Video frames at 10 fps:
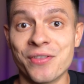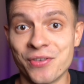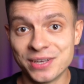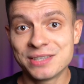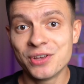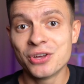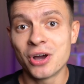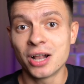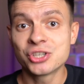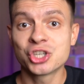In this video,
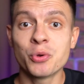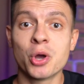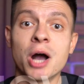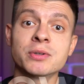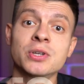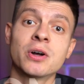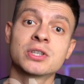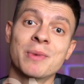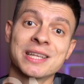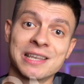I'll show you how to
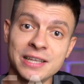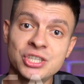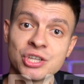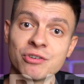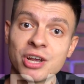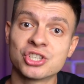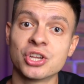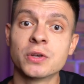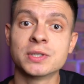automate lead generation